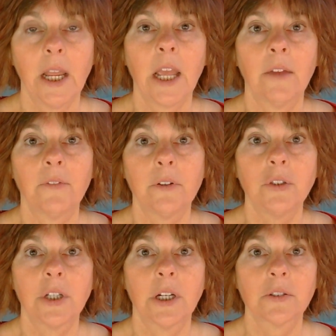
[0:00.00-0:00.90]
If you
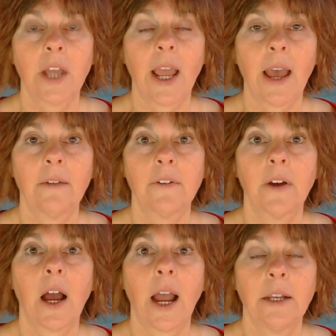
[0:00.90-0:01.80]
just have
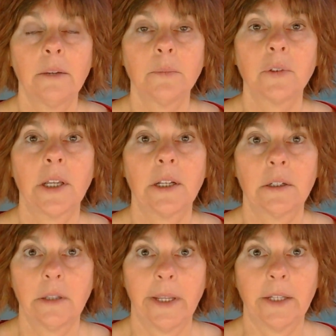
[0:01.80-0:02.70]
items in a
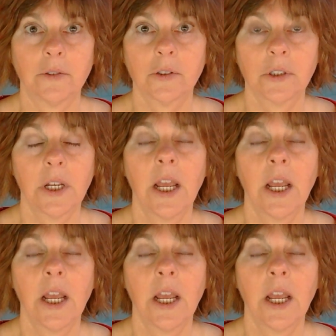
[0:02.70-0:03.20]
list.